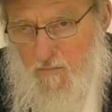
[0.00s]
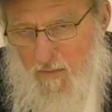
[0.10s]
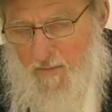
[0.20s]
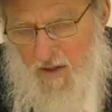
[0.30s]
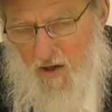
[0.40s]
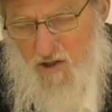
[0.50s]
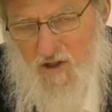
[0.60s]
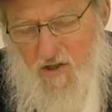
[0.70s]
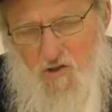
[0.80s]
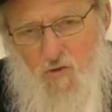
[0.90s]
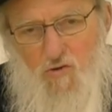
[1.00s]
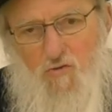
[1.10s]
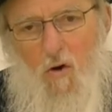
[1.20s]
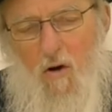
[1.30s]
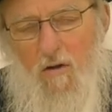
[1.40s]
Maybe the gushing is too
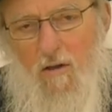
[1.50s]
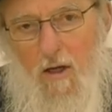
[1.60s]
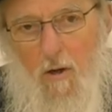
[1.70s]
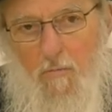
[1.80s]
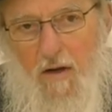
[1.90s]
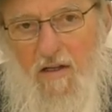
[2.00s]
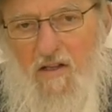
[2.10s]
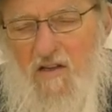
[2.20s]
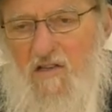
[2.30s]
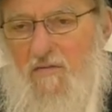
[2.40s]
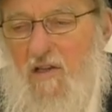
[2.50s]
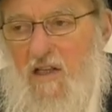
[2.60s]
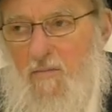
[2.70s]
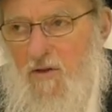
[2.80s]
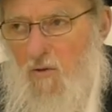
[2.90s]
strong, but he doesn't have to
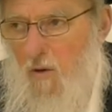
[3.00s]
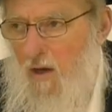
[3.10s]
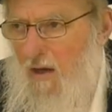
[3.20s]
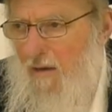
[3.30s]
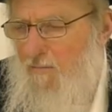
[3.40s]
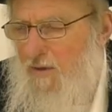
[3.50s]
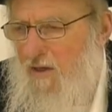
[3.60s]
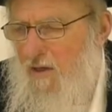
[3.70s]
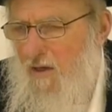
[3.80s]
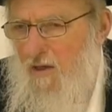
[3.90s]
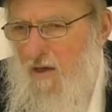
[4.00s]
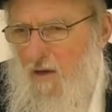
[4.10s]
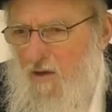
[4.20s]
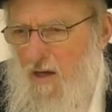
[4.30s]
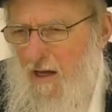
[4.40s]
limit and be,
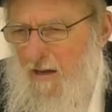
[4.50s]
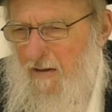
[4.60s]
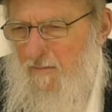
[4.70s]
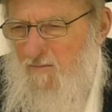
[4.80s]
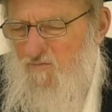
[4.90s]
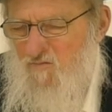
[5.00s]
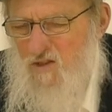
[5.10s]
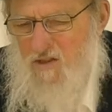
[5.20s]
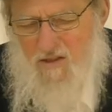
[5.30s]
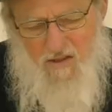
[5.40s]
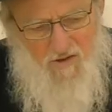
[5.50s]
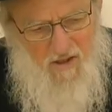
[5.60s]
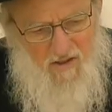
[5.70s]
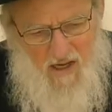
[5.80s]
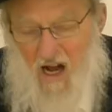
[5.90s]

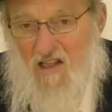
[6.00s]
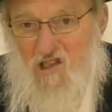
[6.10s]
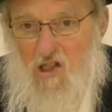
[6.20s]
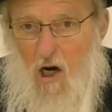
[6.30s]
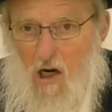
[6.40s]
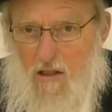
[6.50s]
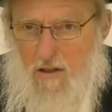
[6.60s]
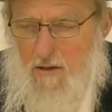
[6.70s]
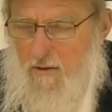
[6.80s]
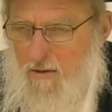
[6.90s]
on guard,